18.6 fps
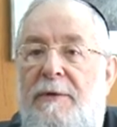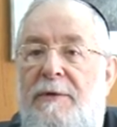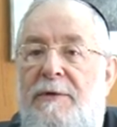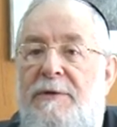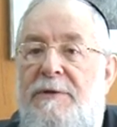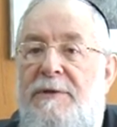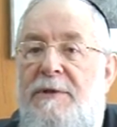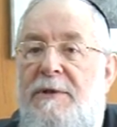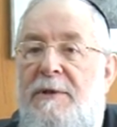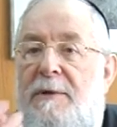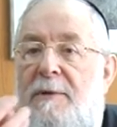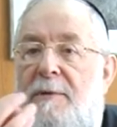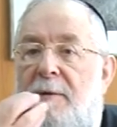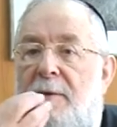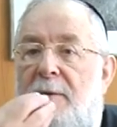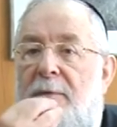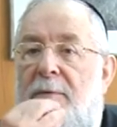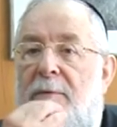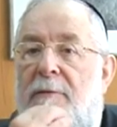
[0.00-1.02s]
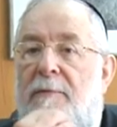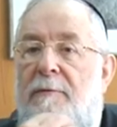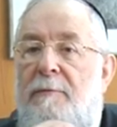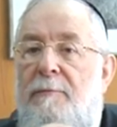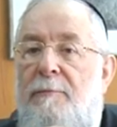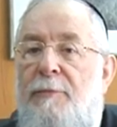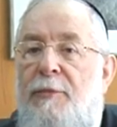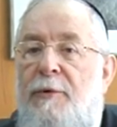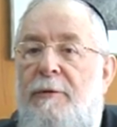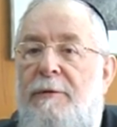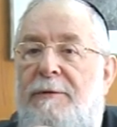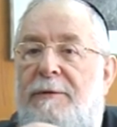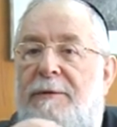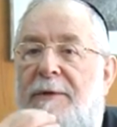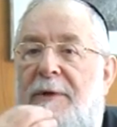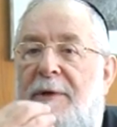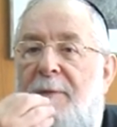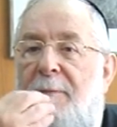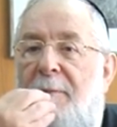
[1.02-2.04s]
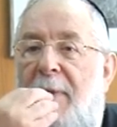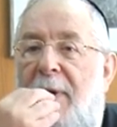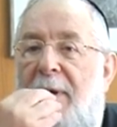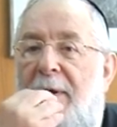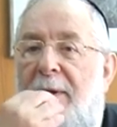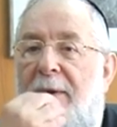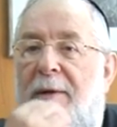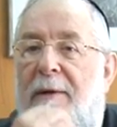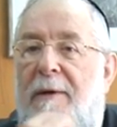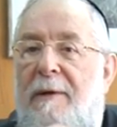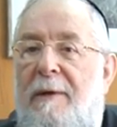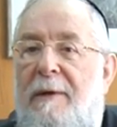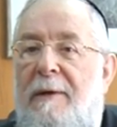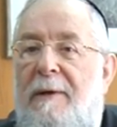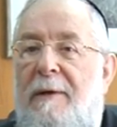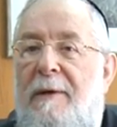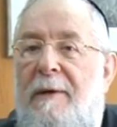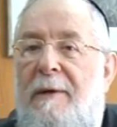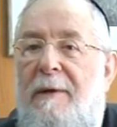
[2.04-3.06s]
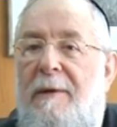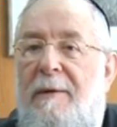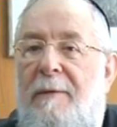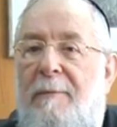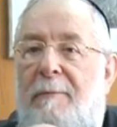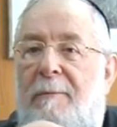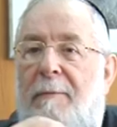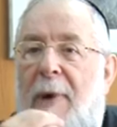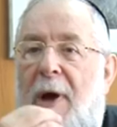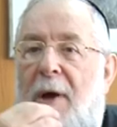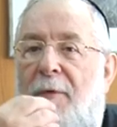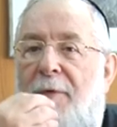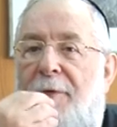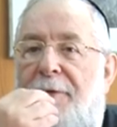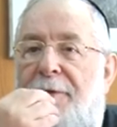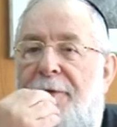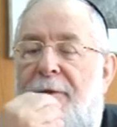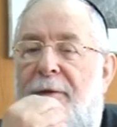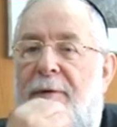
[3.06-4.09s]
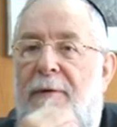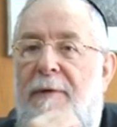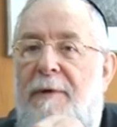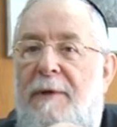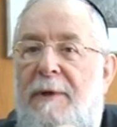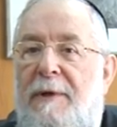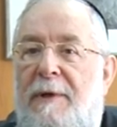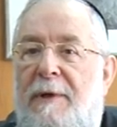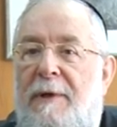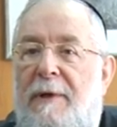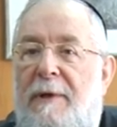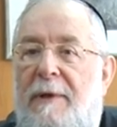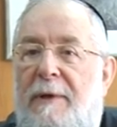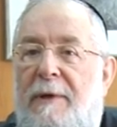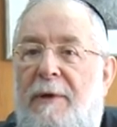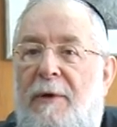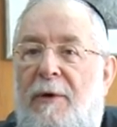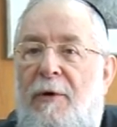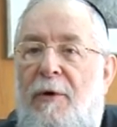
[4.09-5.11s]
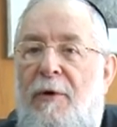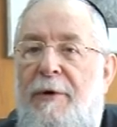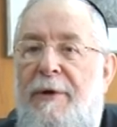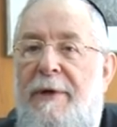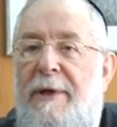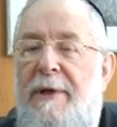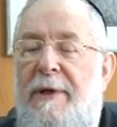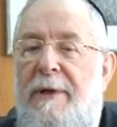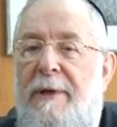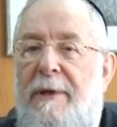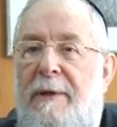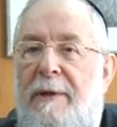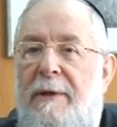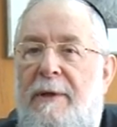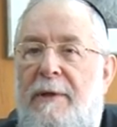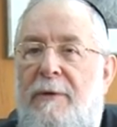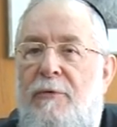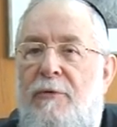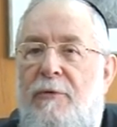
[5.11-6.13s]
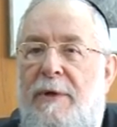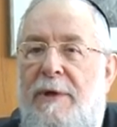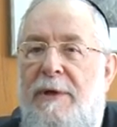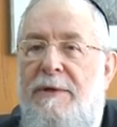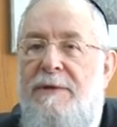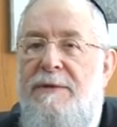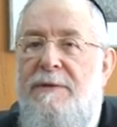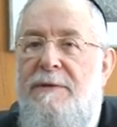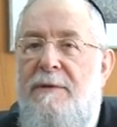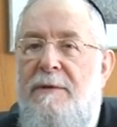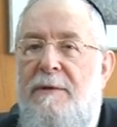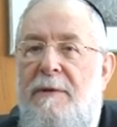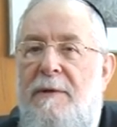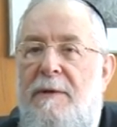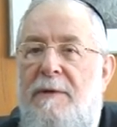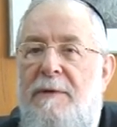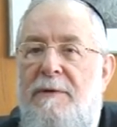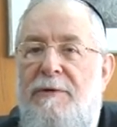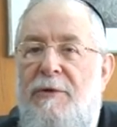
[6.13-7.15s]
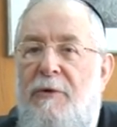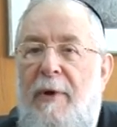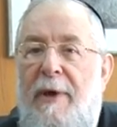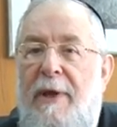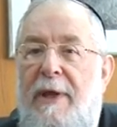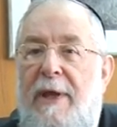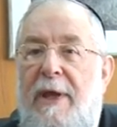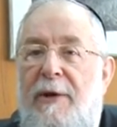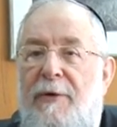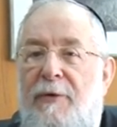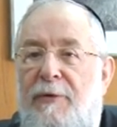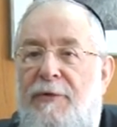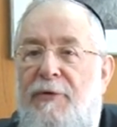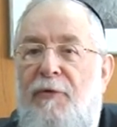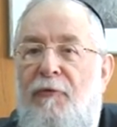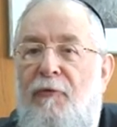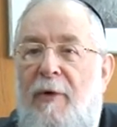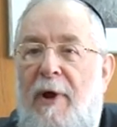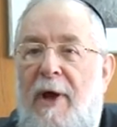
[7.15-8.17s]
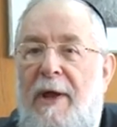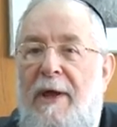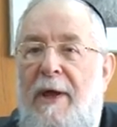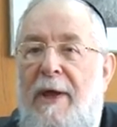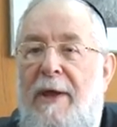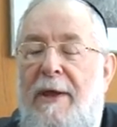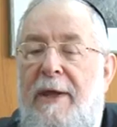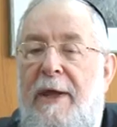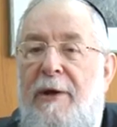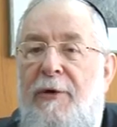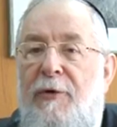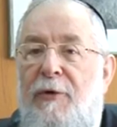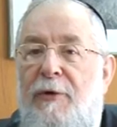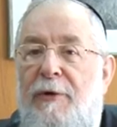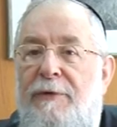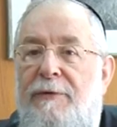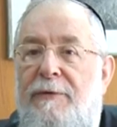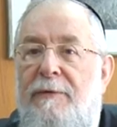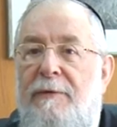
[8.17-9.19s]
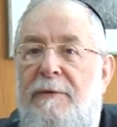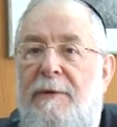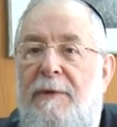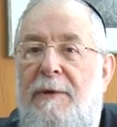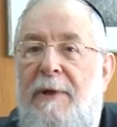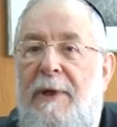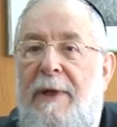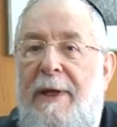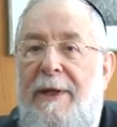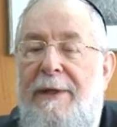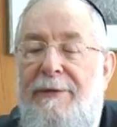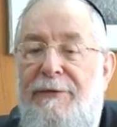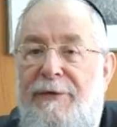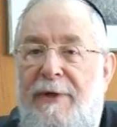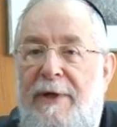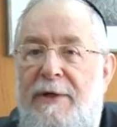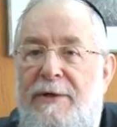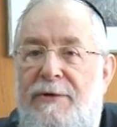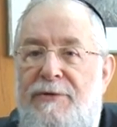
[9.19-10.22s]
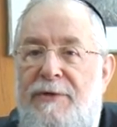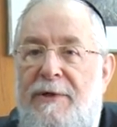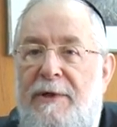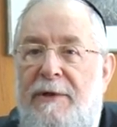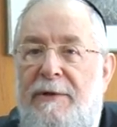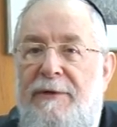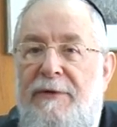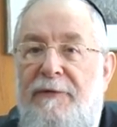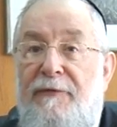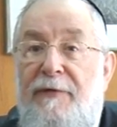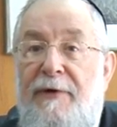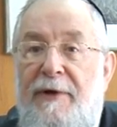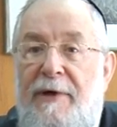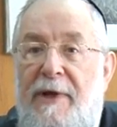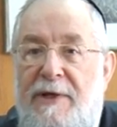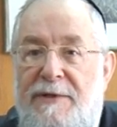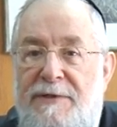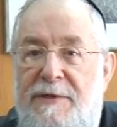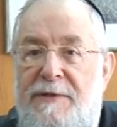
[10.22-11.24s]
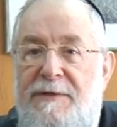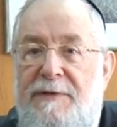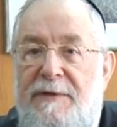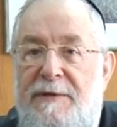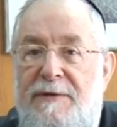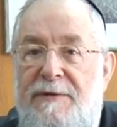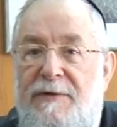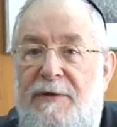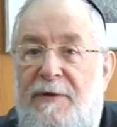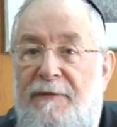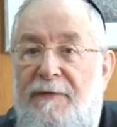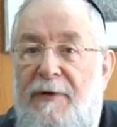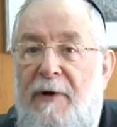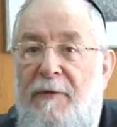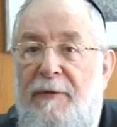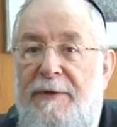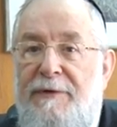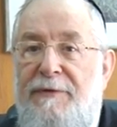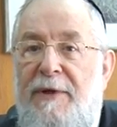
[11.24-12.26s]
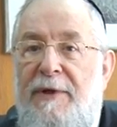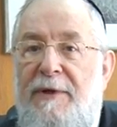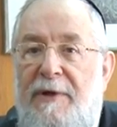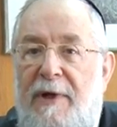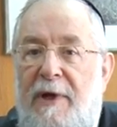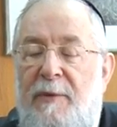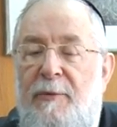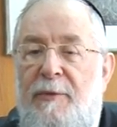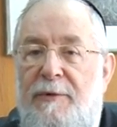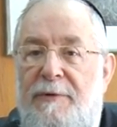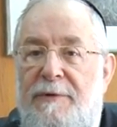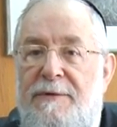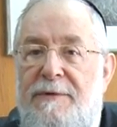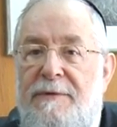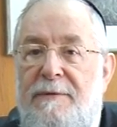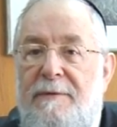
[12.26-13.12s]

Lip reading: She put in my mouth honey cookies, so I cannot cry, I cannot endanger the very existence of our 10 neighbors.